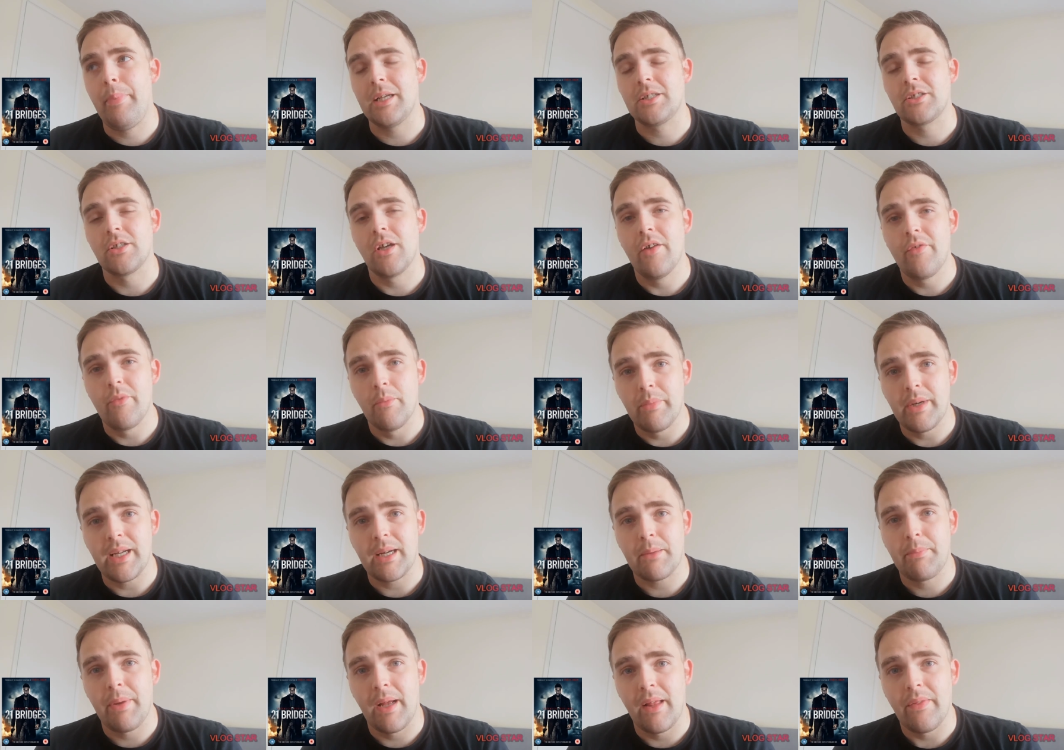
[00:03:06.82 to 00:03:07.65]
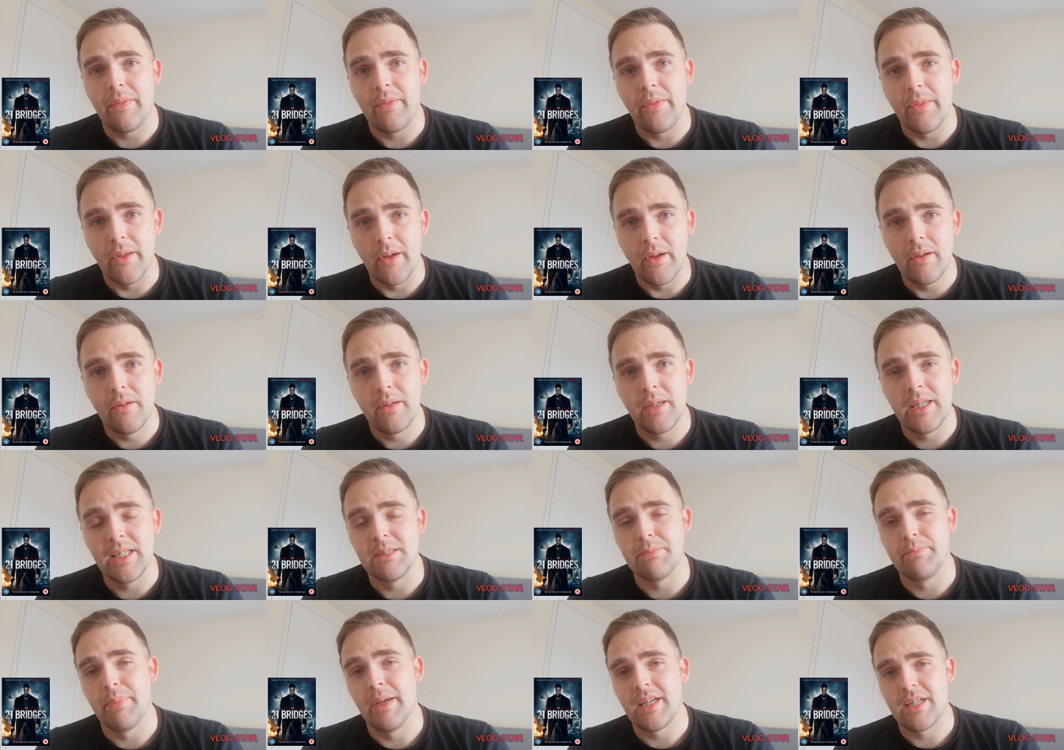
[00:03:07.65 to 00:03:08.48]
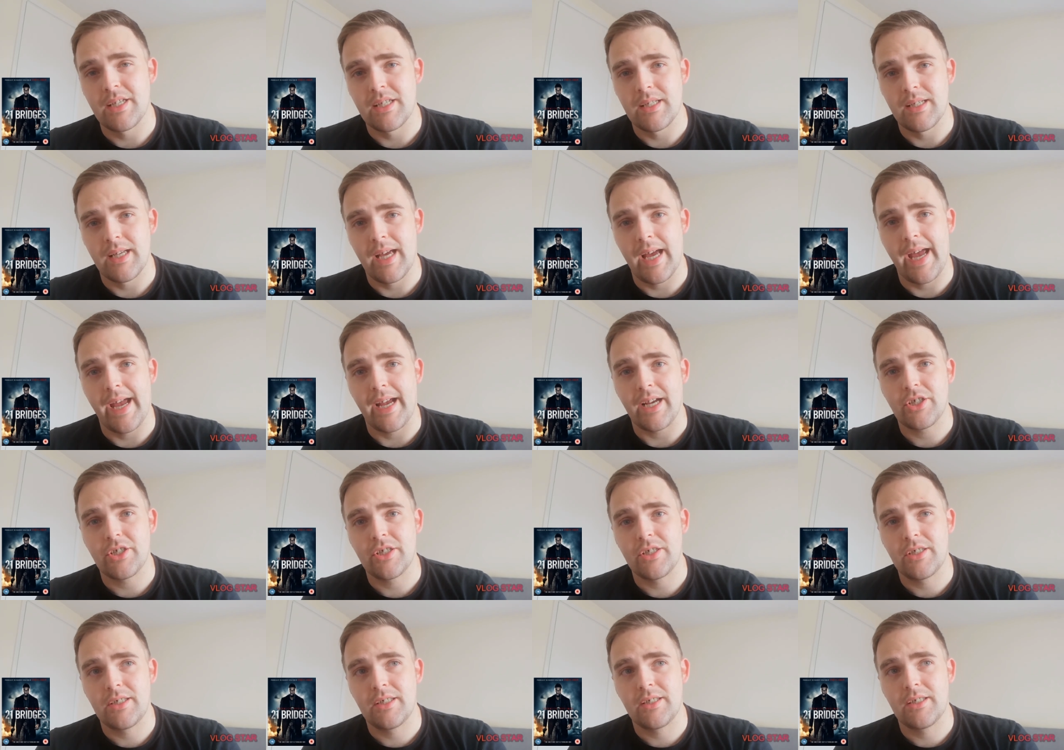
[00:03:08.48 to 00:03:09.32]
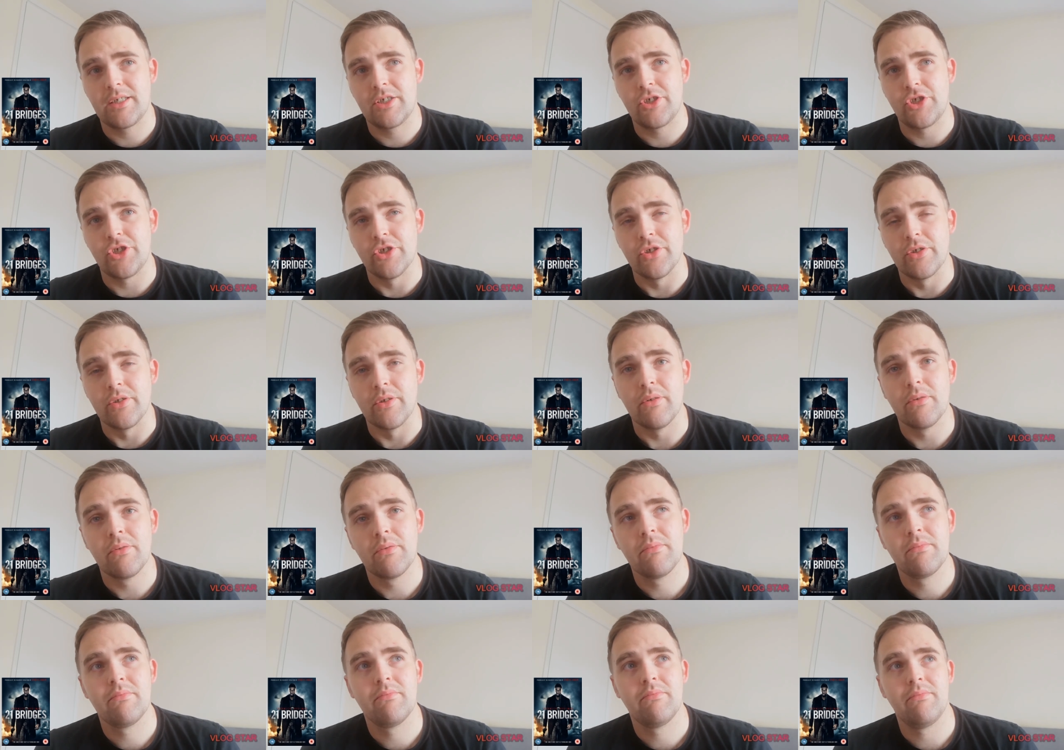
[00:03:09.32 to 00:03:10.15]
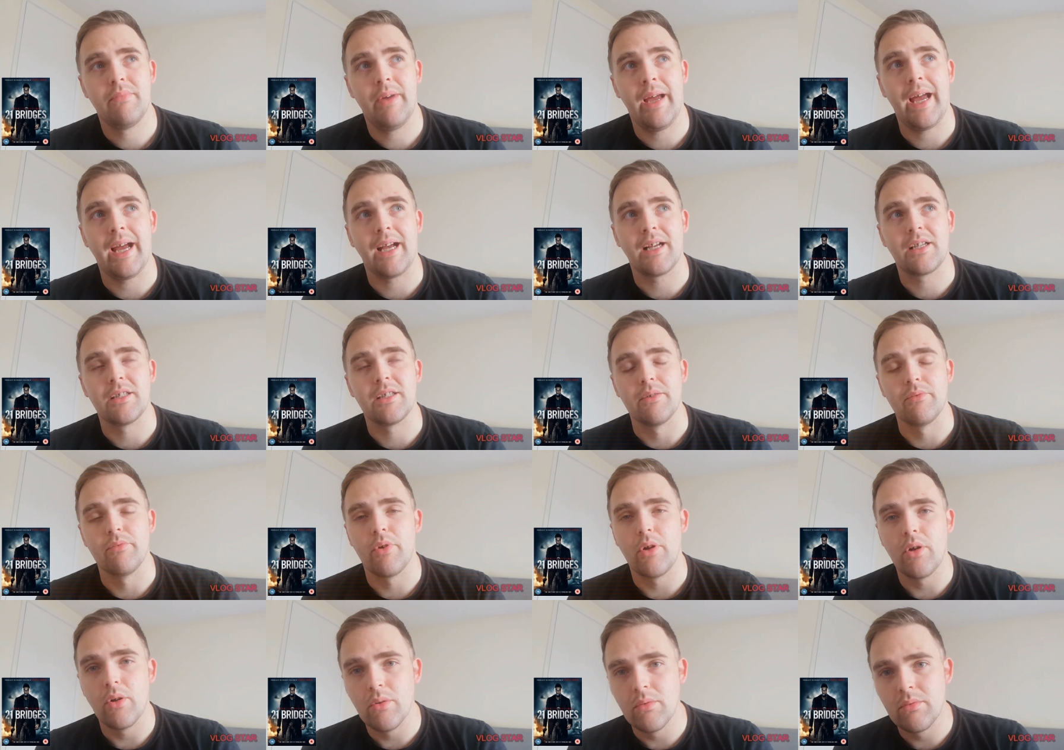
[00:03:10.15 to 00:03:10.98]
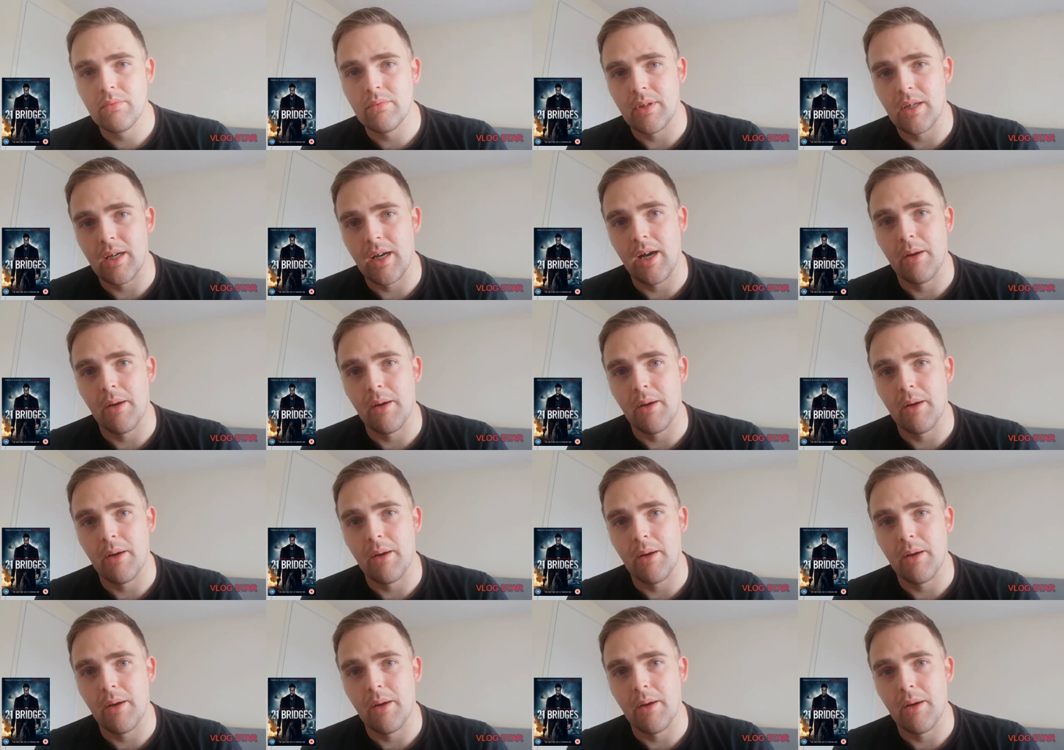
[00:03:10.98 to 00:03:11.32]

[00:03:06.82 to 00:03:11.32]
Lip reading: aside from Black Panther, his best acting role.